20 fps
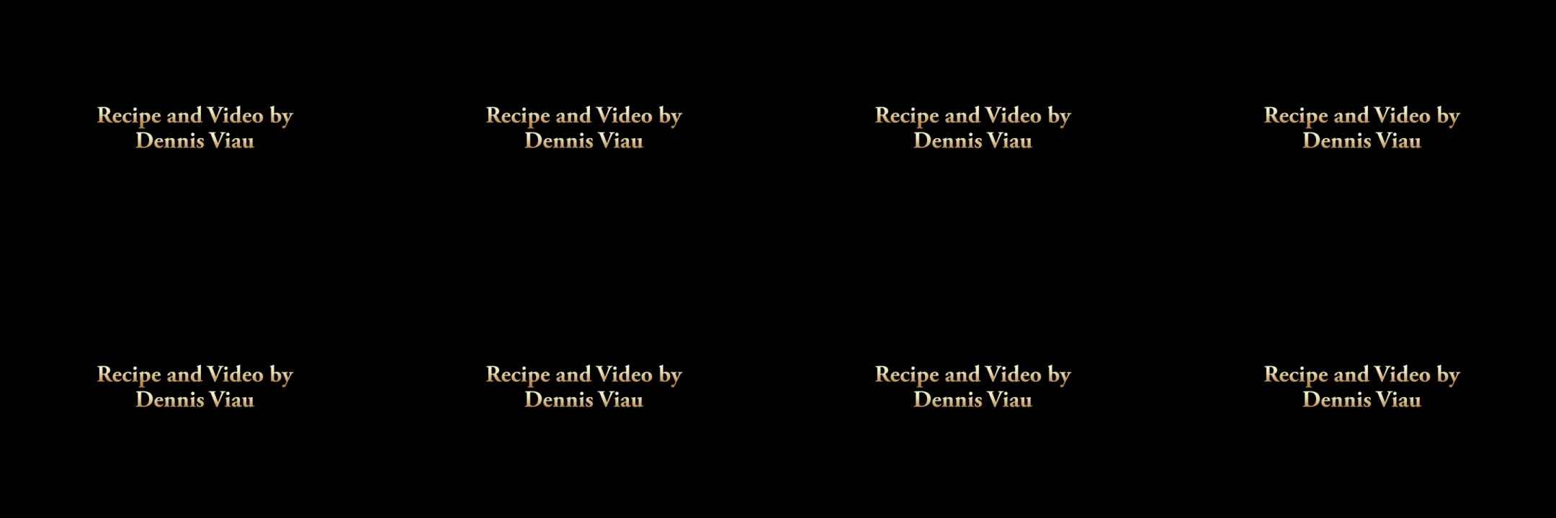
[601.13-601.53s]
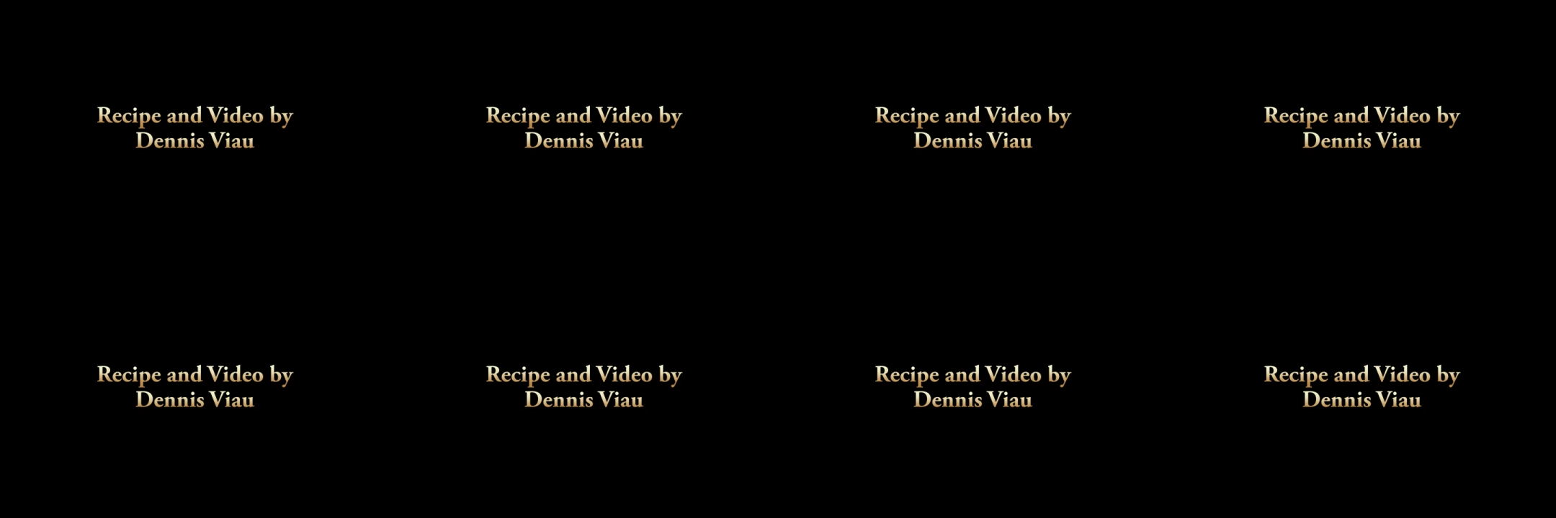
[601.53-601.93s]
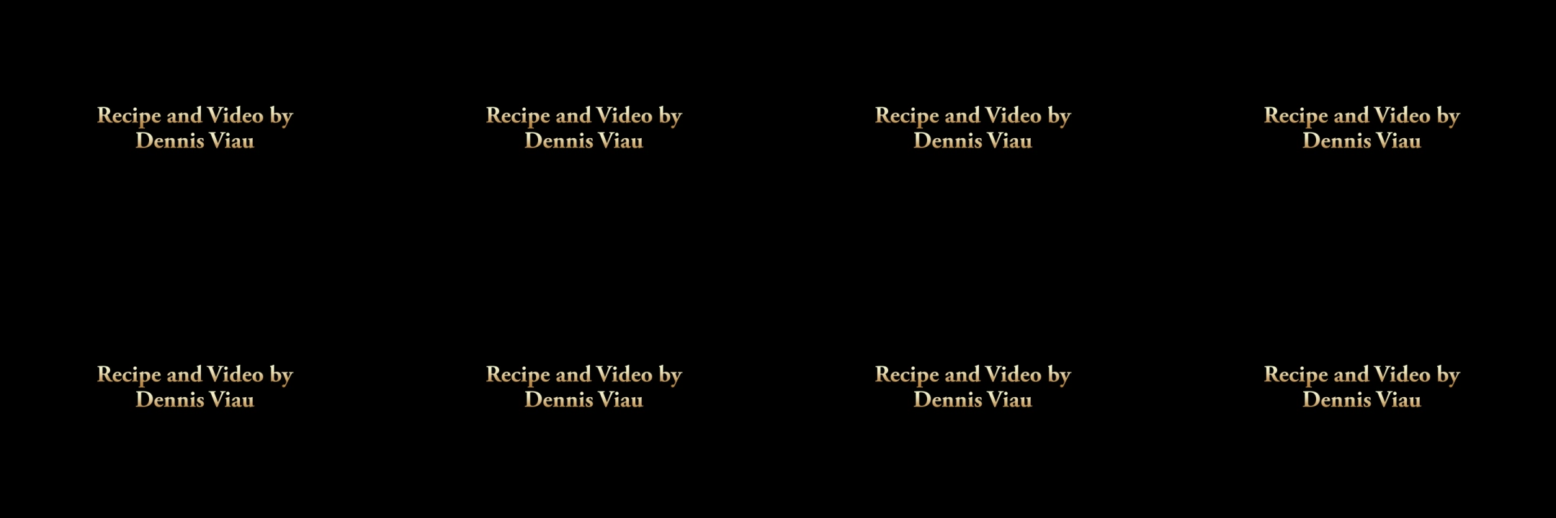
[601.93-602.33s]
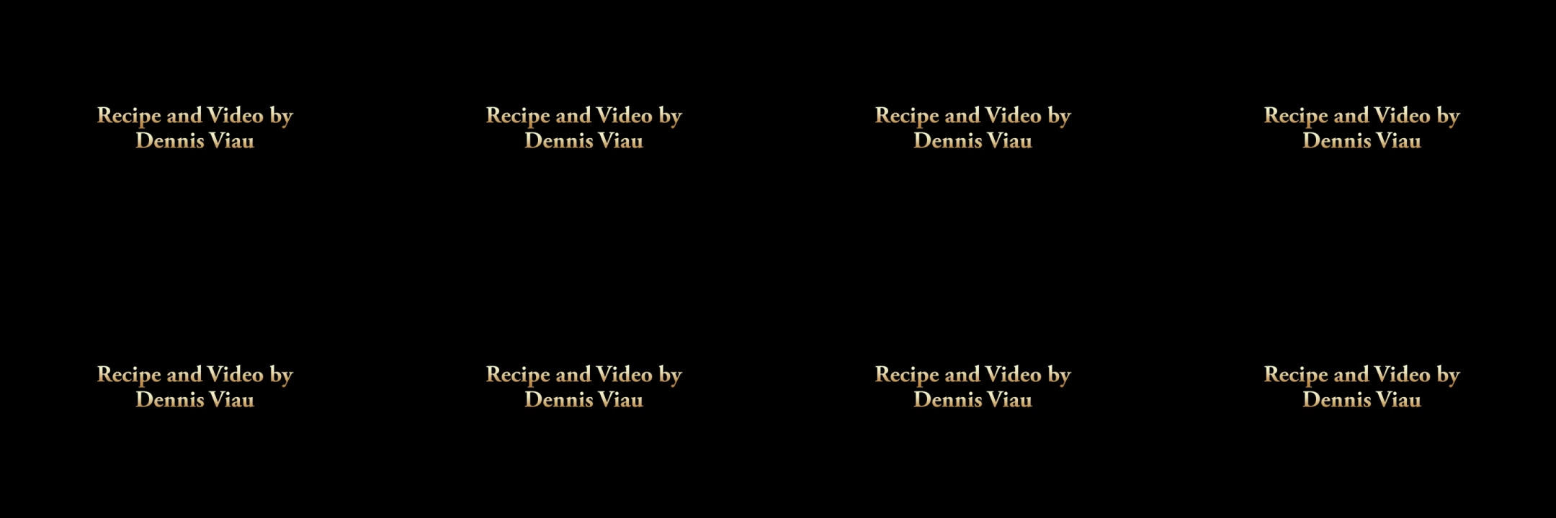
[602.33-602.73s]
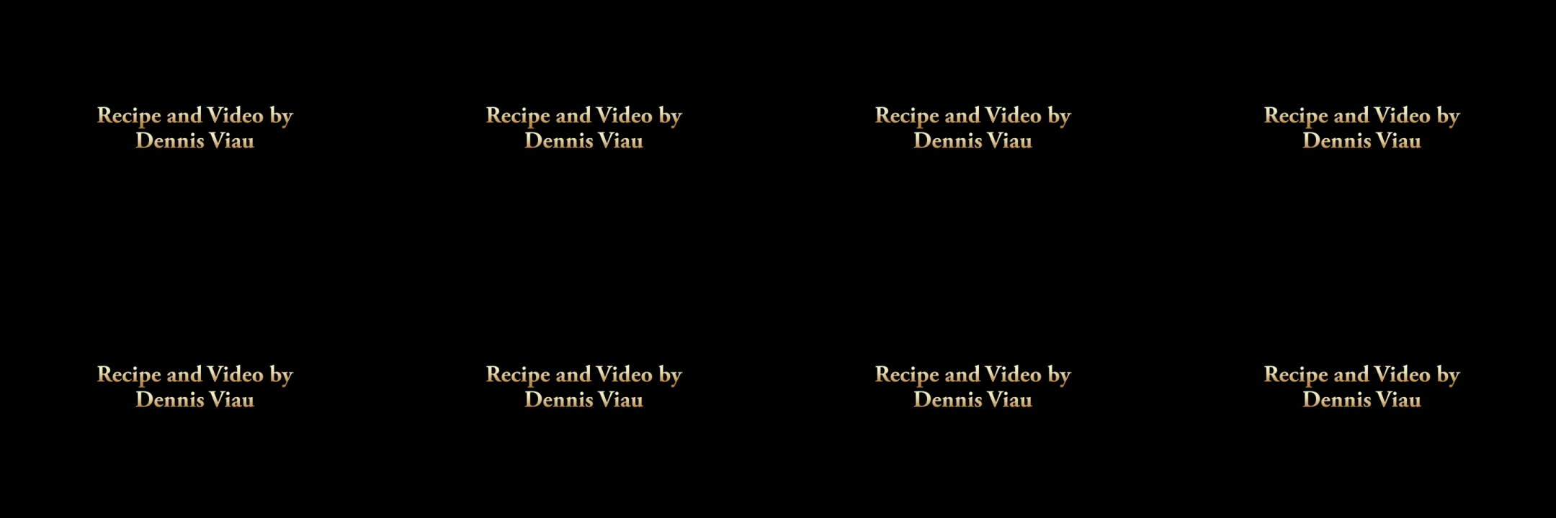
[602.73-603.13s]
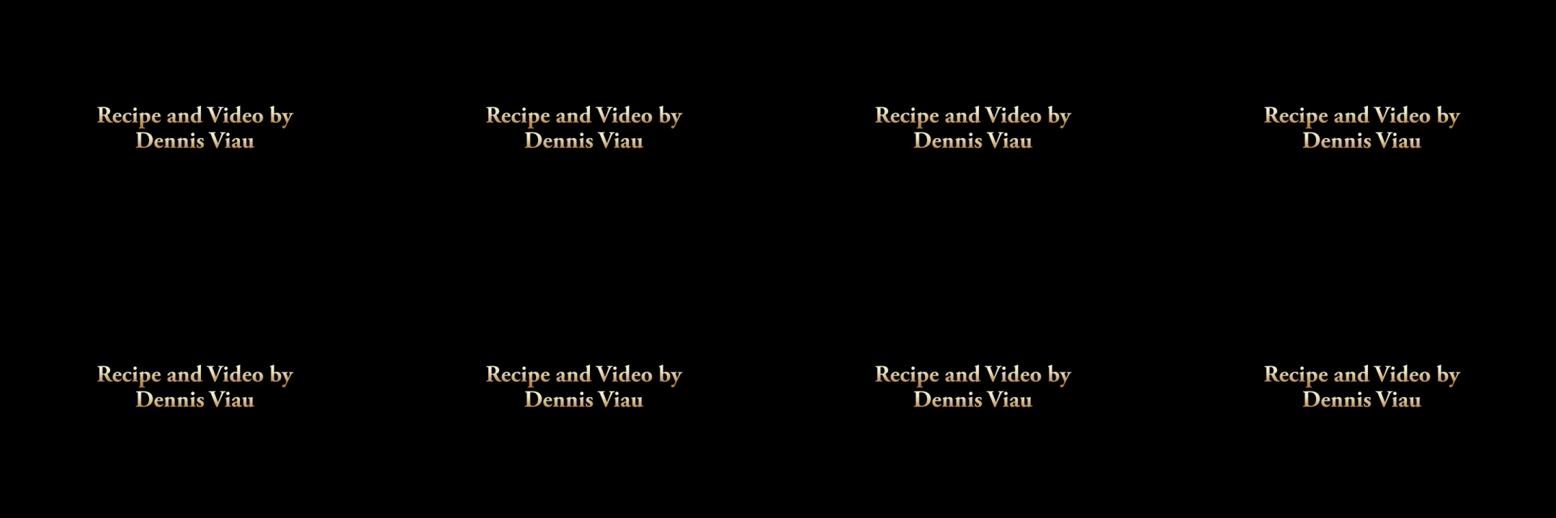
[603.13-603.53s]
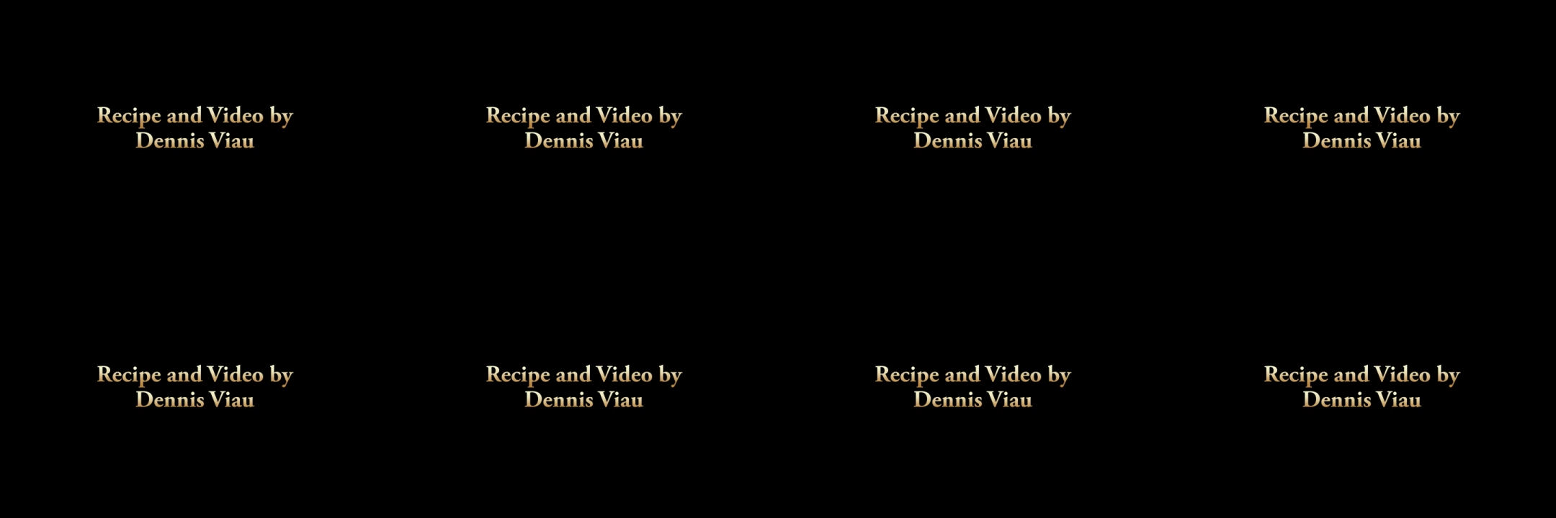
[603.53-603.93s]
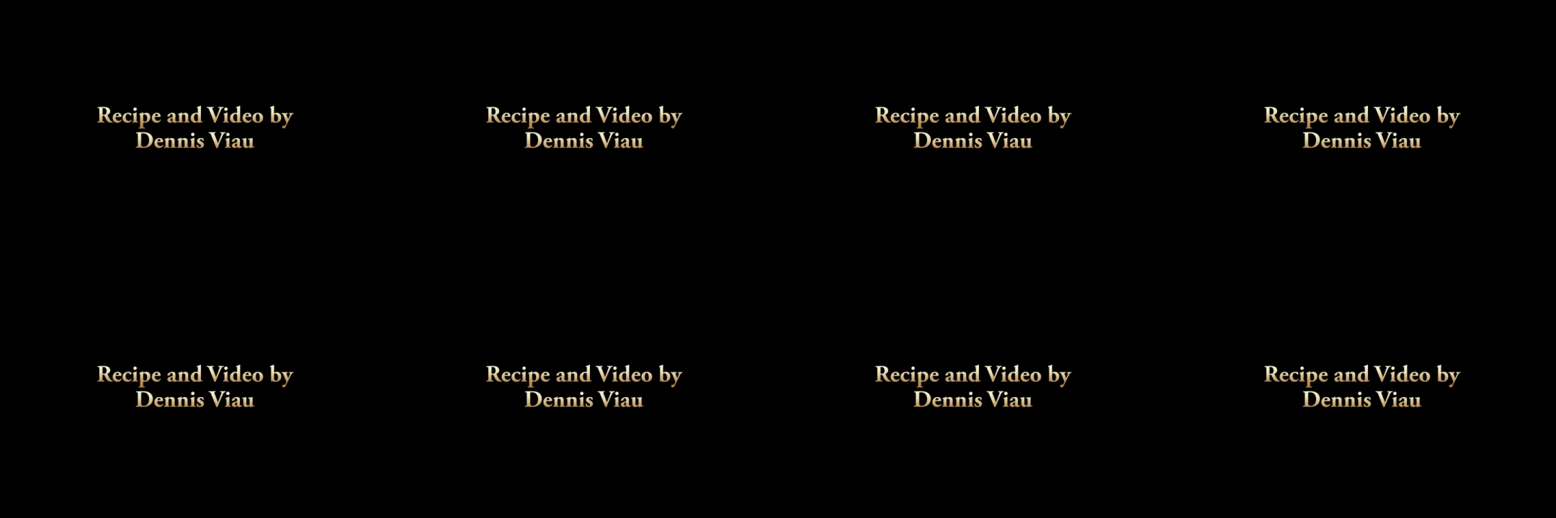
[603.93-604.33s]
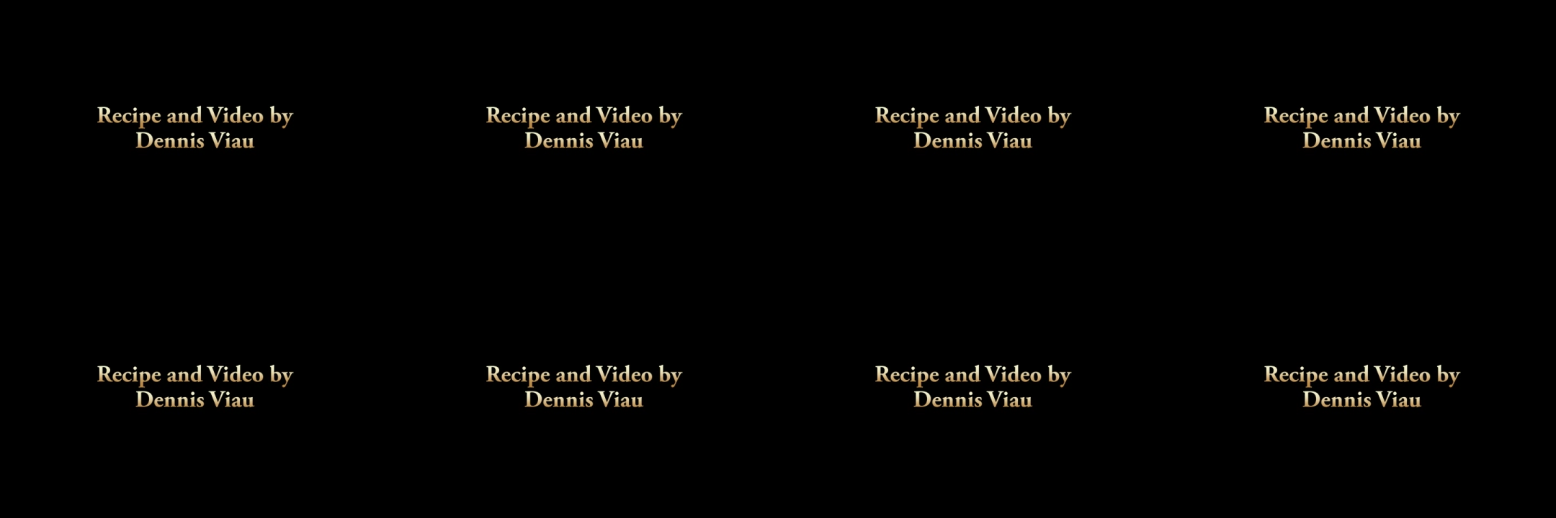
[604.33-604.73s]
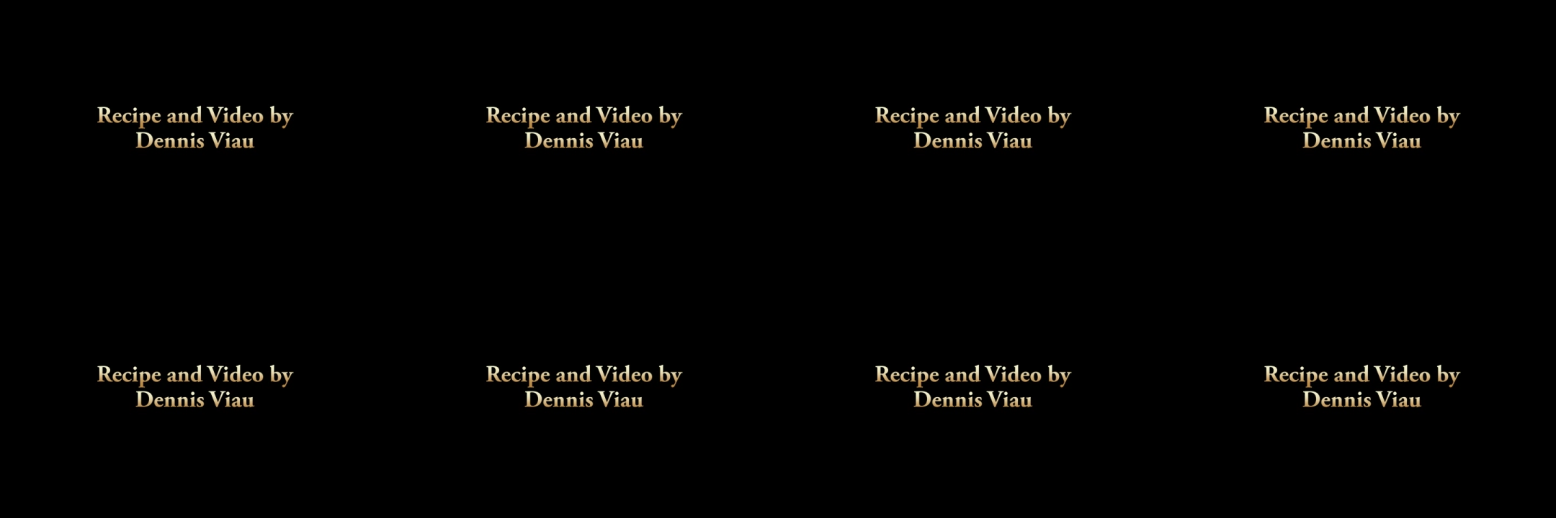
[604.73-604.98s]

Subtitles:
[unreadable: no face in view]